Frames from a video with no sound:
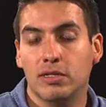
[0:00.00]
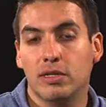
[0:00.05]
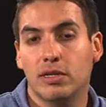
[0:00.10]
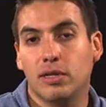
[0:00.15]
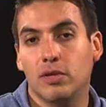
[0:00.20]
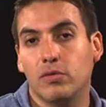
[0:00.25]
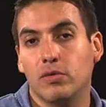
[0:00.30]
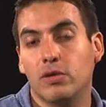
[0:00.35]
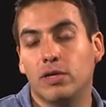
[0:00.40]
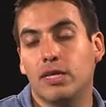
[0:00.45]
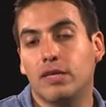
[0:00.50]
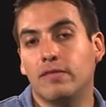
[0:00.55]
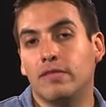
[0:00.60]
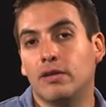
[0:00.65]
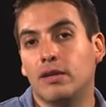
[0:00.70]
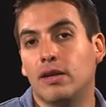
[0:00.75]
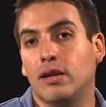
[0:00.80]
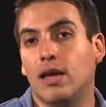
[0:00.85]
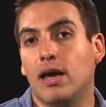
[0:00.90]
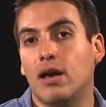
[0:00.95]
that it would
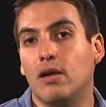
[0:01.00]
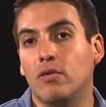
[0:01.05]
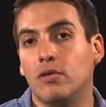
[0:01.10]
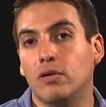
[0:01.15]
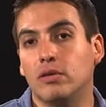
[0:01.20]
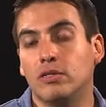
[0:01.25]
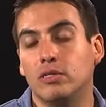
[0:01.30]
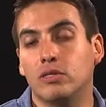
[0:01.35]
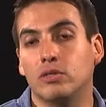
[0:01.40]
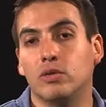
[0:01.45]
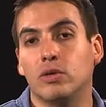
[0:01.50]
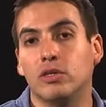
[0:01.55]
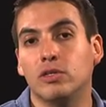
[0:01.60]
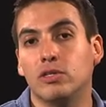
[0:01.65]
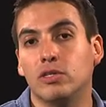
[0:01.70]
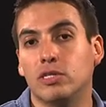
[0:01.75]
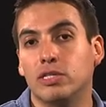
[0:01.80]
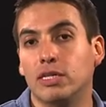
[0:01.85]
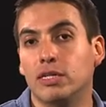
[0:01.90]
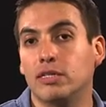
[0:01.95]
even allow us to
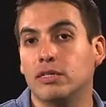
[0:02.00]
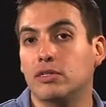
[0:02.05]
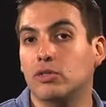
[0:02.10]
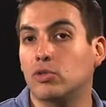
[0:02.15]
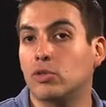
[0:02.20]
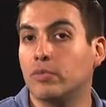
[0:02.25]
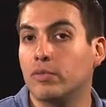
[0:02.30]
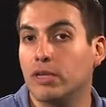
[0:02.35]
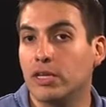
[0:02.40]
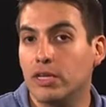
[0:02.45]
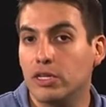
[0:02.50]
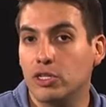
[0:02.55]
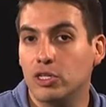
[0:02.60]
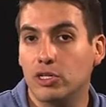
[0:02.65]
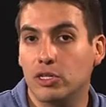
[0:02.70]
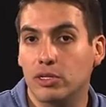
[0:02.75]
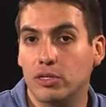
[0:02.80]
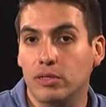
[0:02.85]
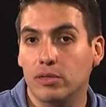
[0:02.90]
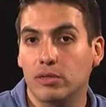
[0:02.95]
understand
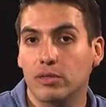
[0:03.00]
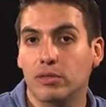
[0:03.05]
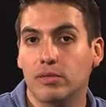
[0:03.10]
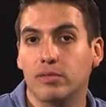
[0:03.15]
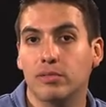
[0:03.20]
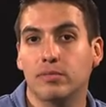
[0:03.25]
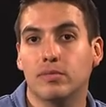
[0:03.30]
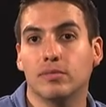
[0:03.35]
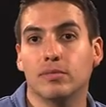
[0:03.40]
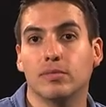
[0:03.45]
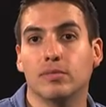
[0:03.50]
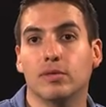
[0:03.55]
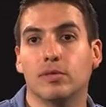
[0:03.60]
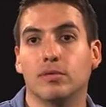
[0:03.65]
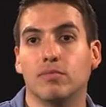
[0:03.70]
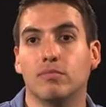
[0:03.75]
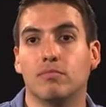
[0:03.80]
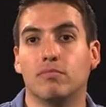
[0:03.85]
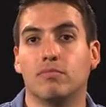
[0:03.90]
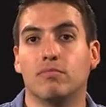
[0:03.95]
discrimination,
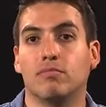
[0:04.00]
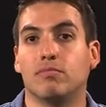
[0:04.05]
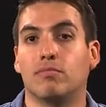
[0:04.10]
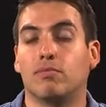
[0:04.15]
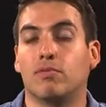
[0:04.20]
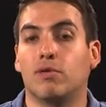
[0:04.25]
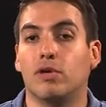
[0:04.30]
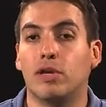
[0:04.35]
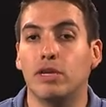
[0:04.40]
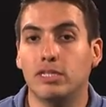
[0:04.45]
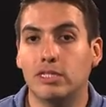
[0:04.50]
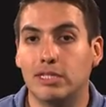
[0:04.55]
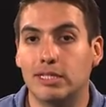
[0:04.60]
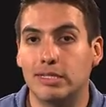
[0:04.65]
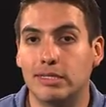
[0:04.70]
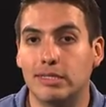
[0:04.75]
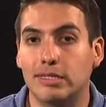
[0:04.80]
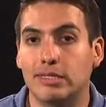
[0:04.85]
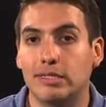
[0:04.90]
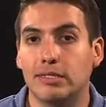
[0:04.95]

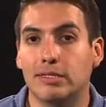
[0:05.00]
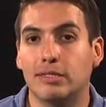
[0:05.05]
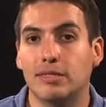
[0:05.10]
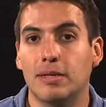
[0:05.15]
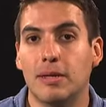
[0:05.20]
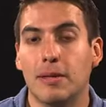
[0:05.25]
prejudice.